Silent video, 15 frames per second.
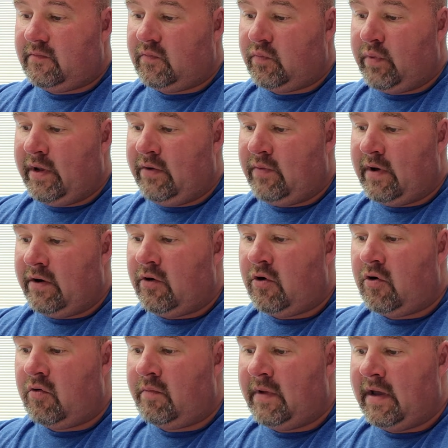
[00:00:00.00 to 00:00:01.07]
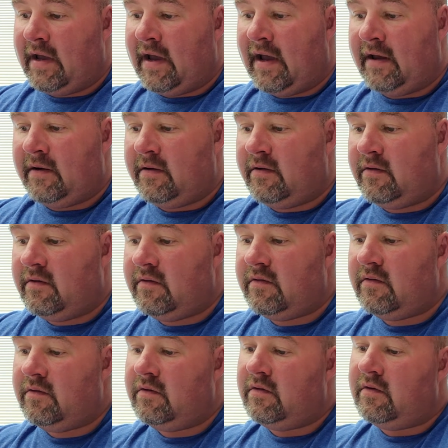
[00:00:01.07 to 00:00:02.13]
we went home at
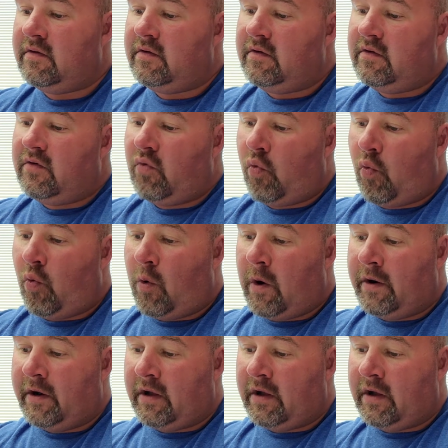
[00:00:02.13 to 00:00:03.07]
1